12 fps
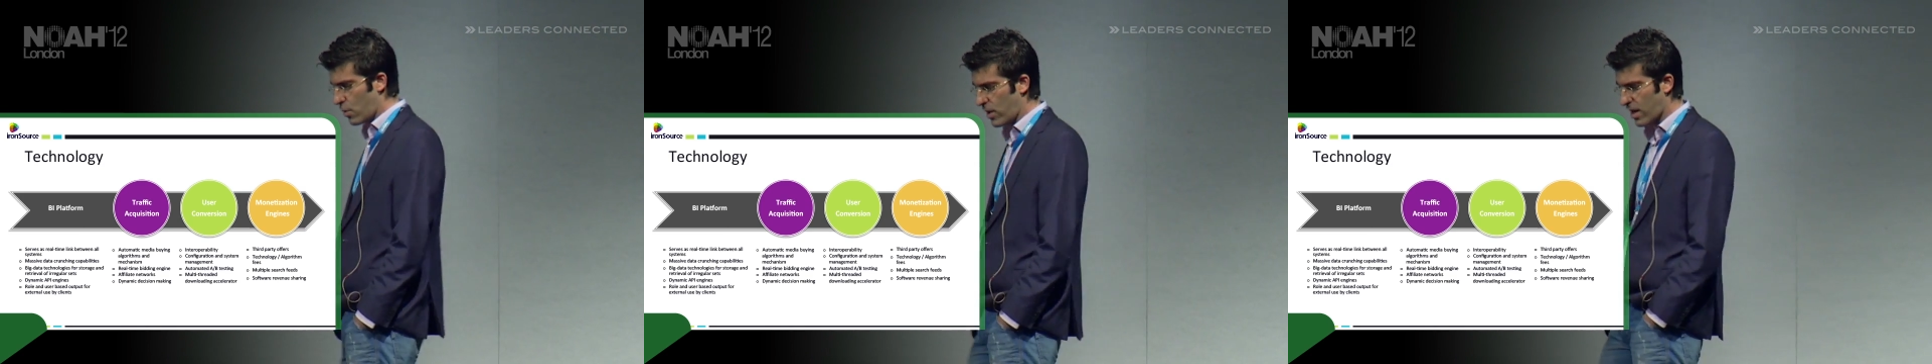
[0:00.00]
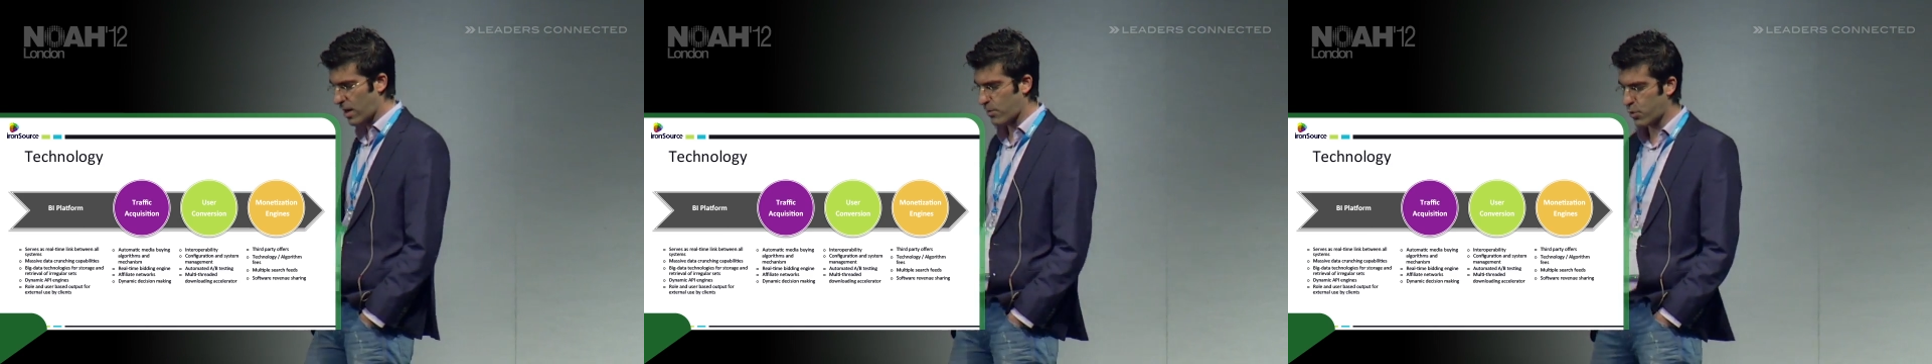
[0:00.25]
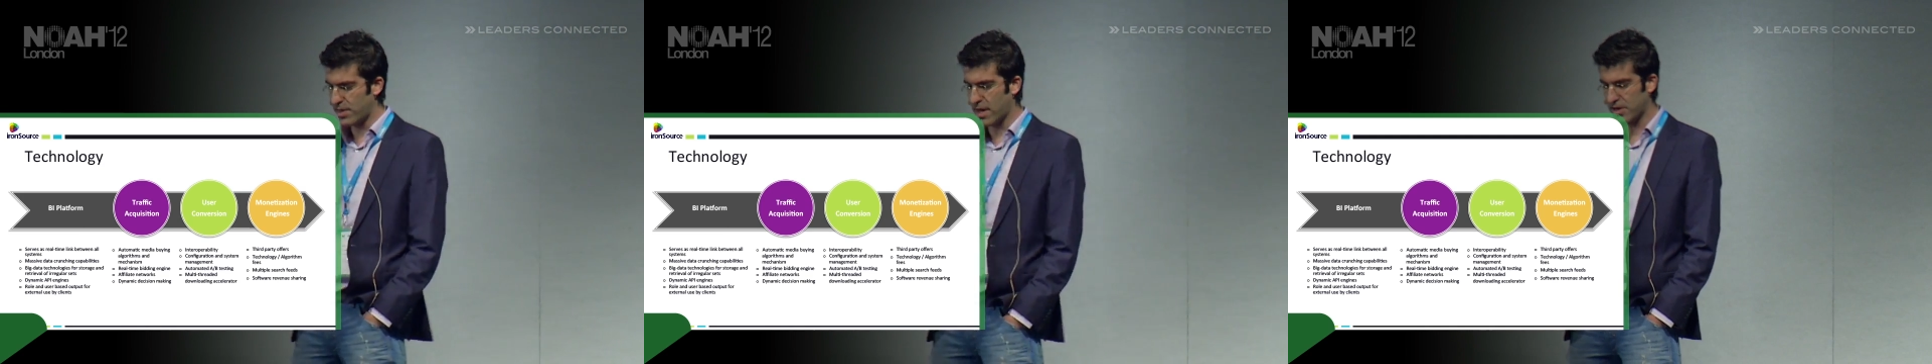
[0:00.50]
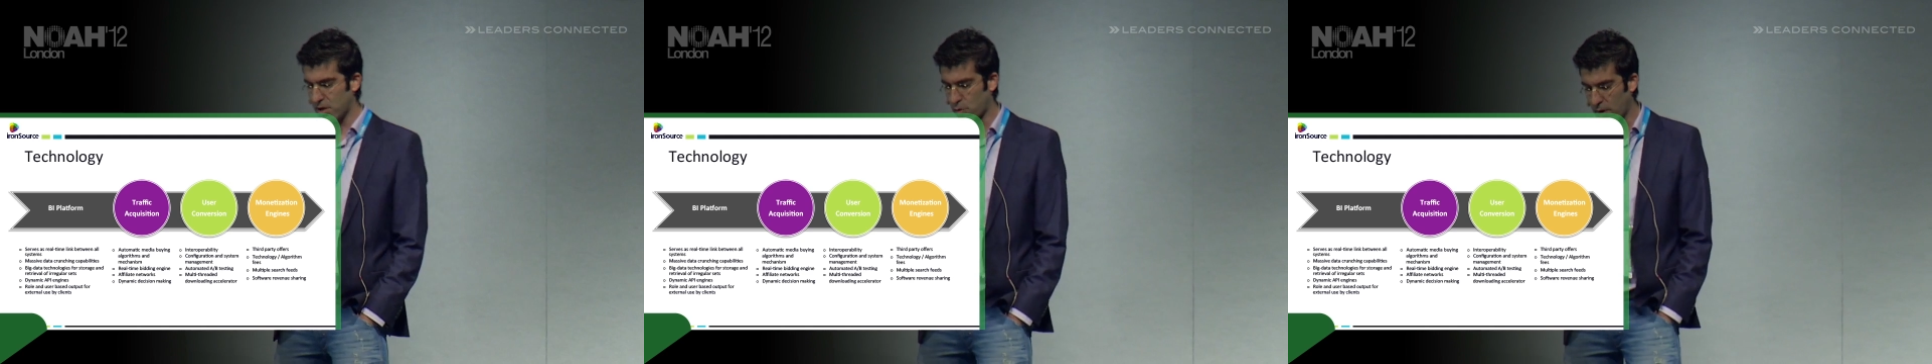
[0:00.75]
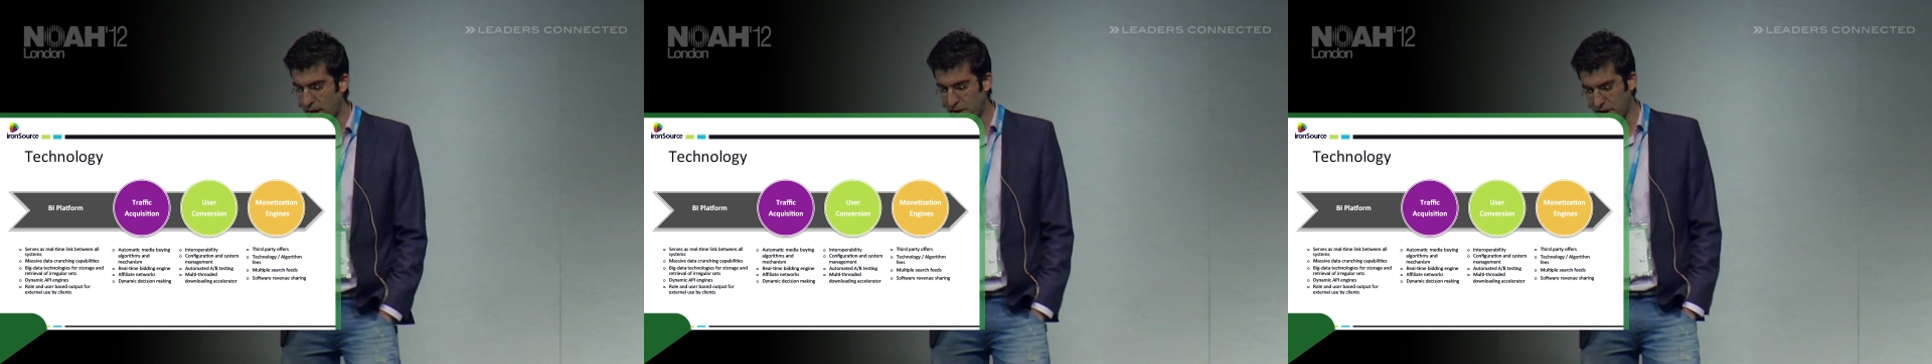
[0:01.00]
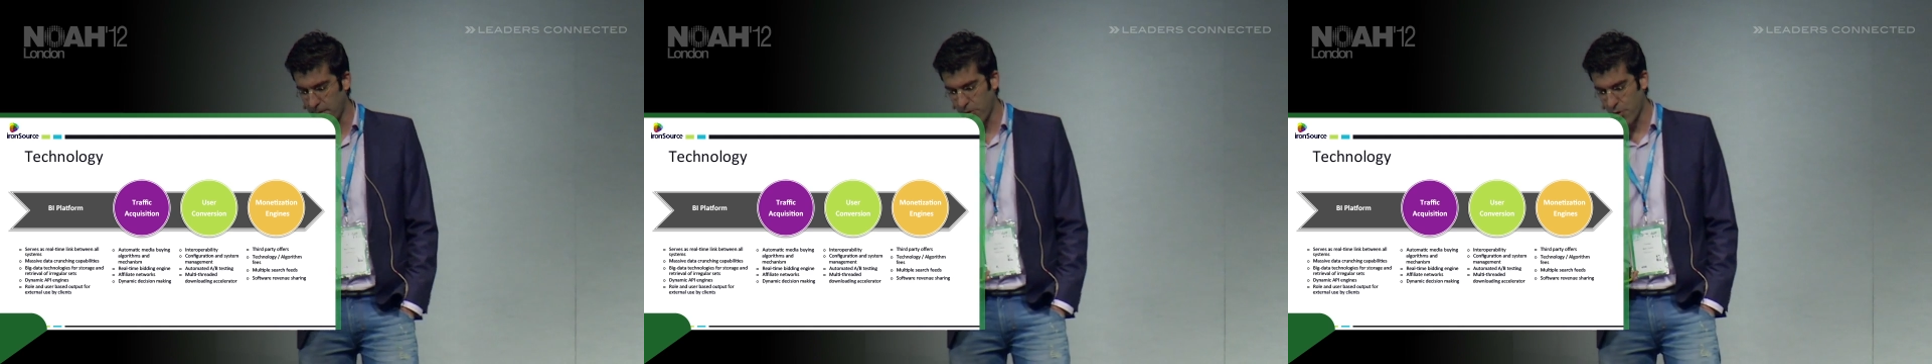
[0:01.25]
We help with that in
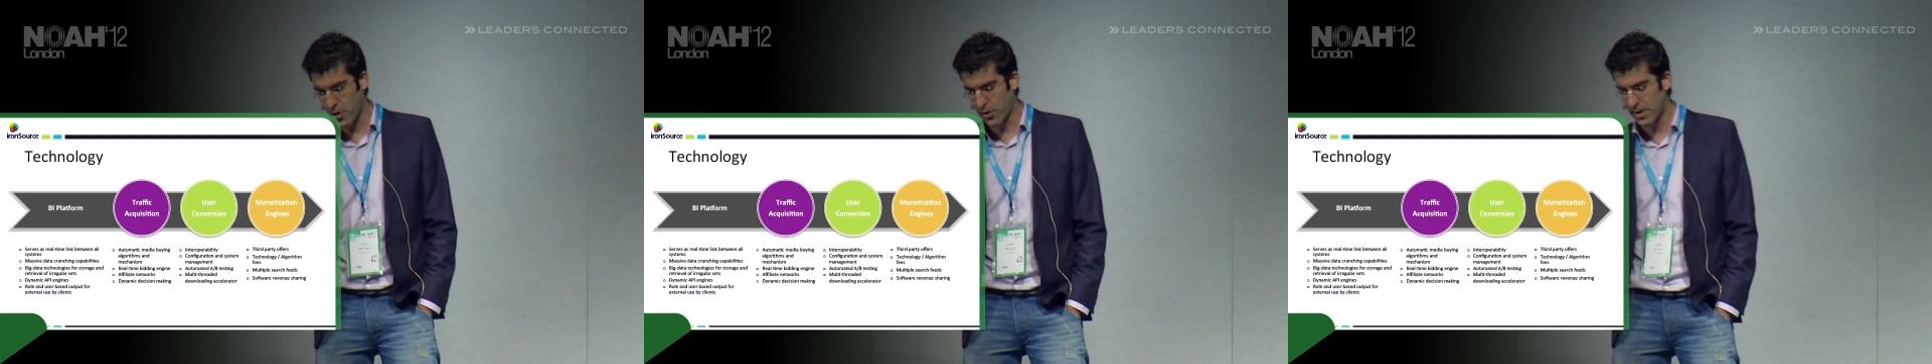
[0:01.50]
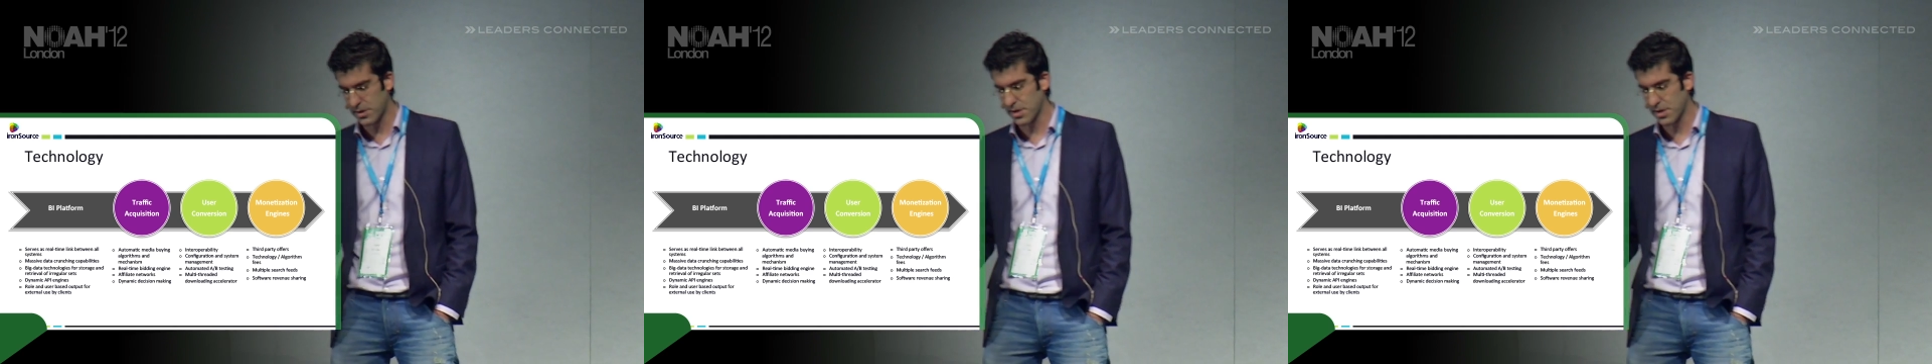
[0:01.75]
real time through our